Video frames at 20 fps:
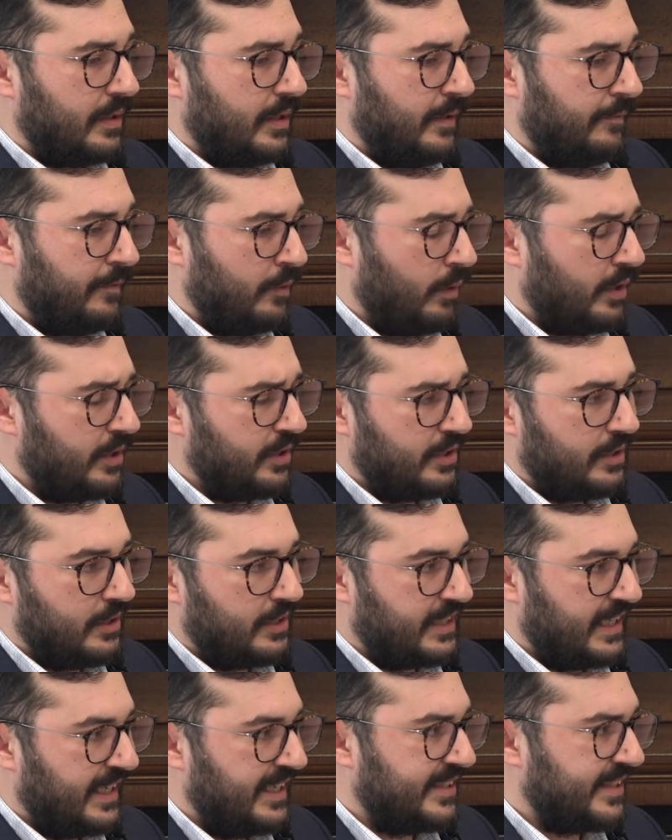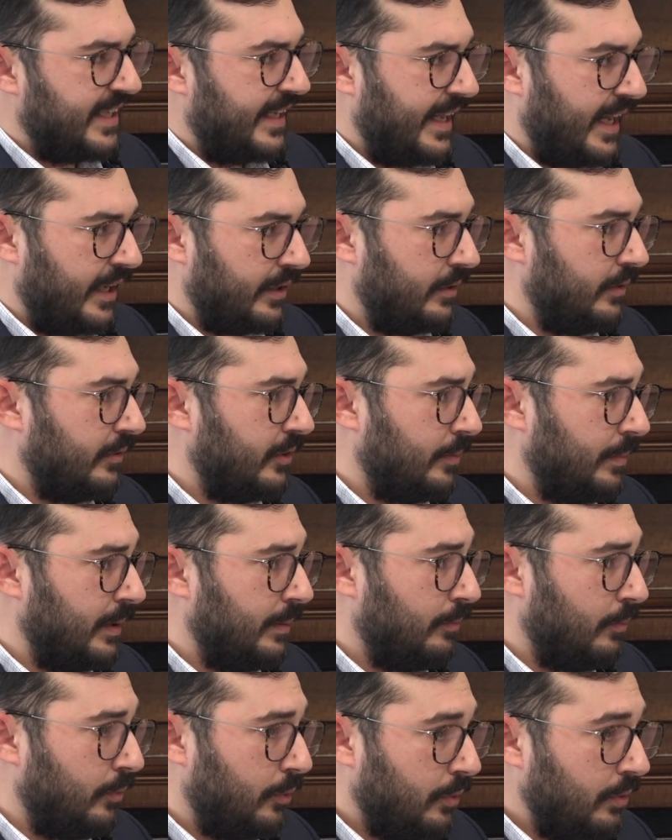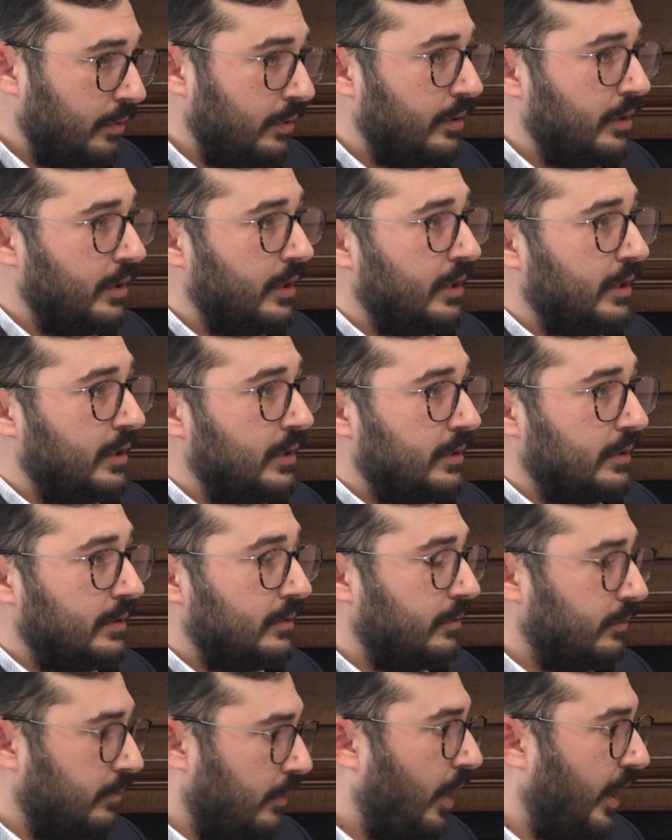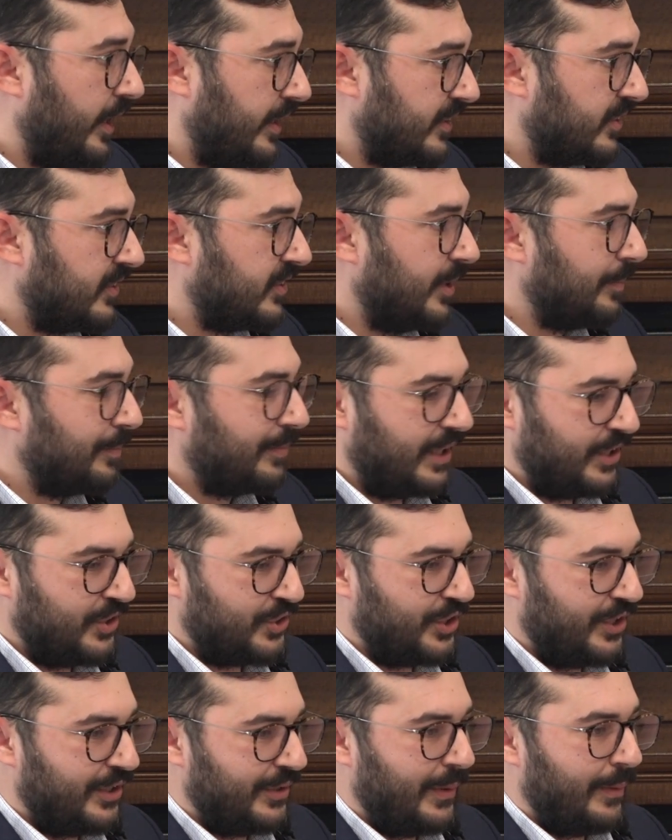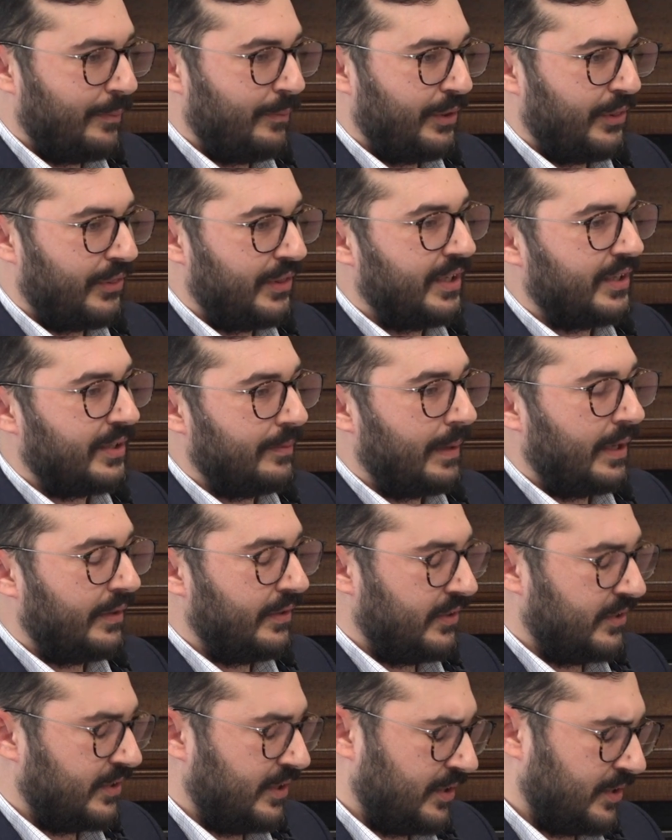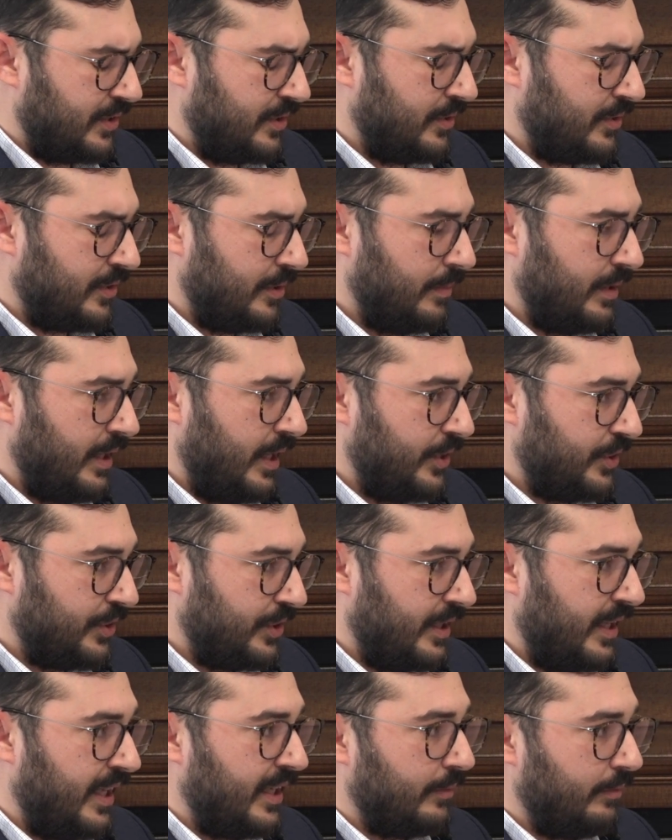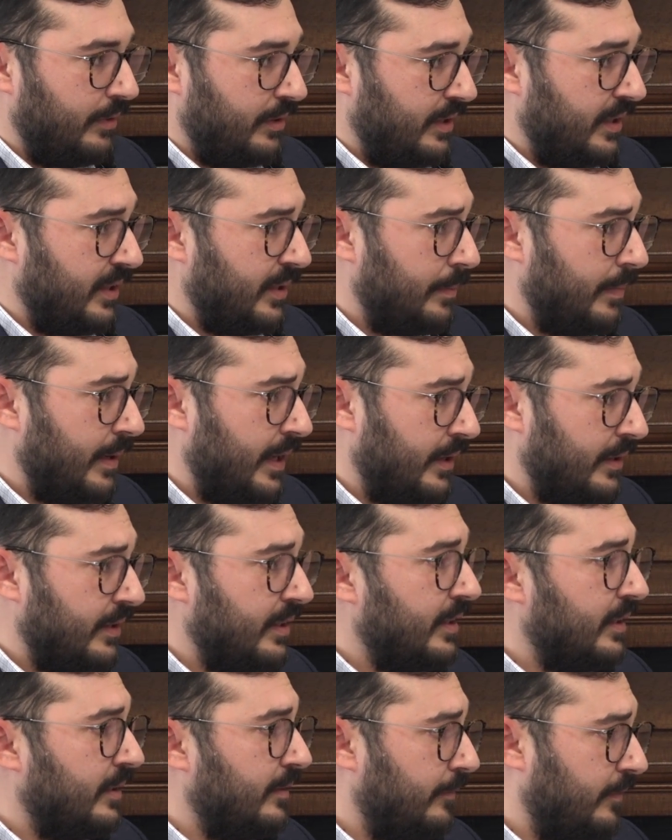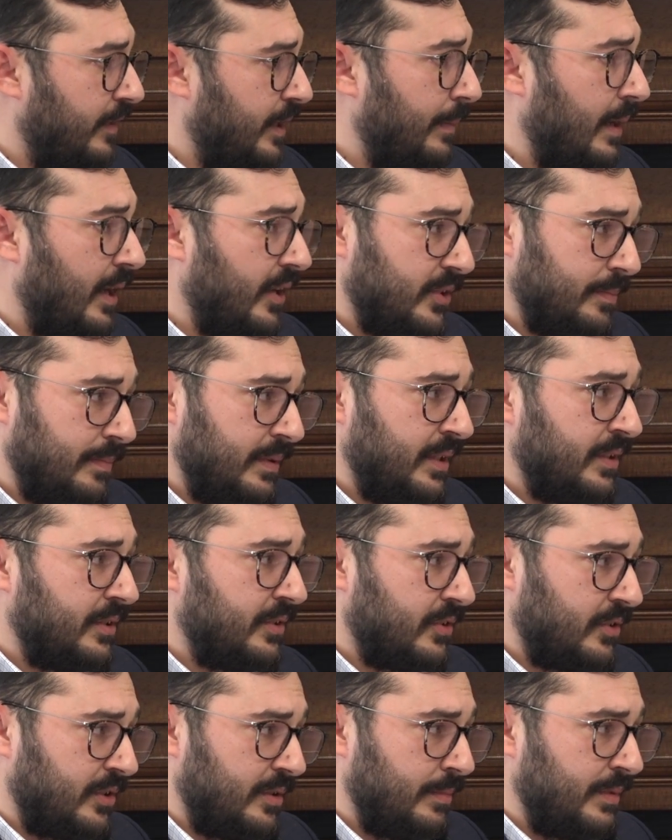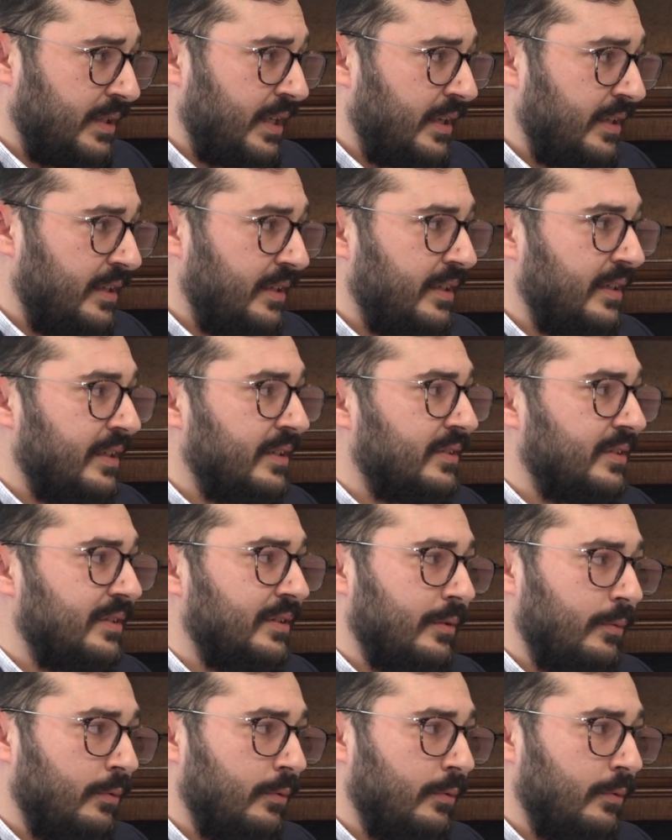If you wanted to tease that out a little bit more, I accept that generally when we think about the Sex Discrimination Act, we think about females being discriminated against in the